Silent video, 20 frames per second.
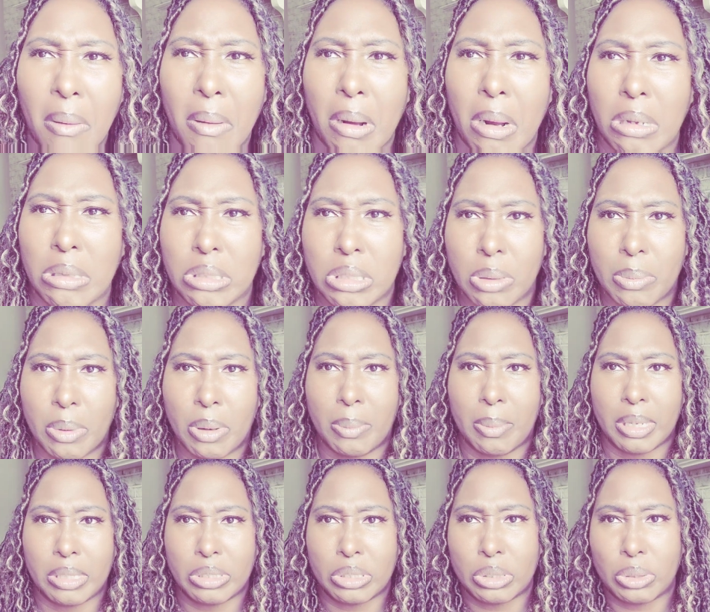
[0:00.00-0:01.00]
I got
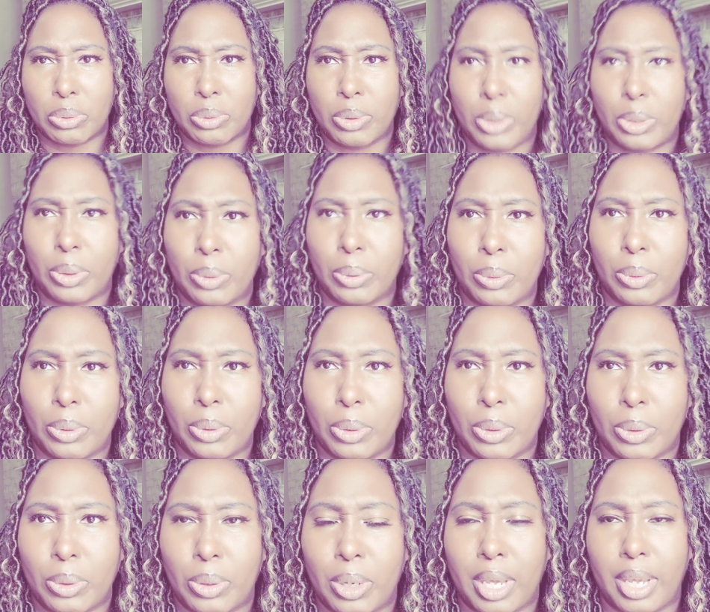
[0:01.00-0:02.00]
on my screen.
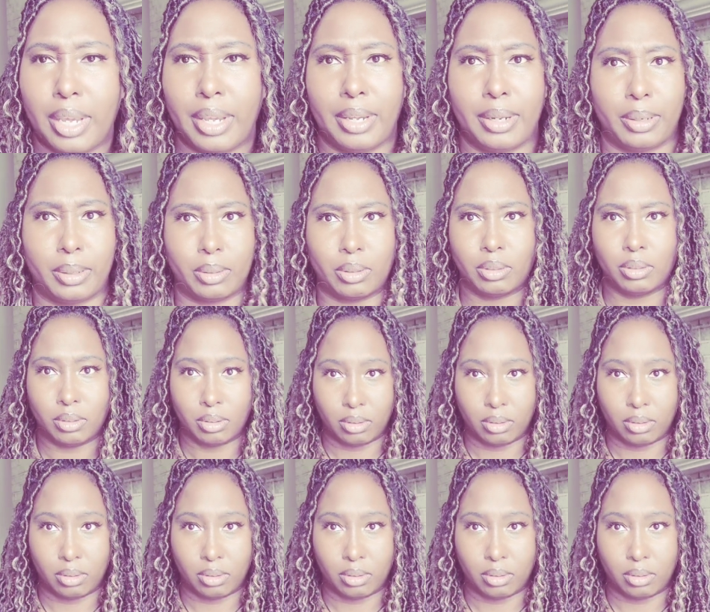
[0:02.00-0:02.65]
Oh, right?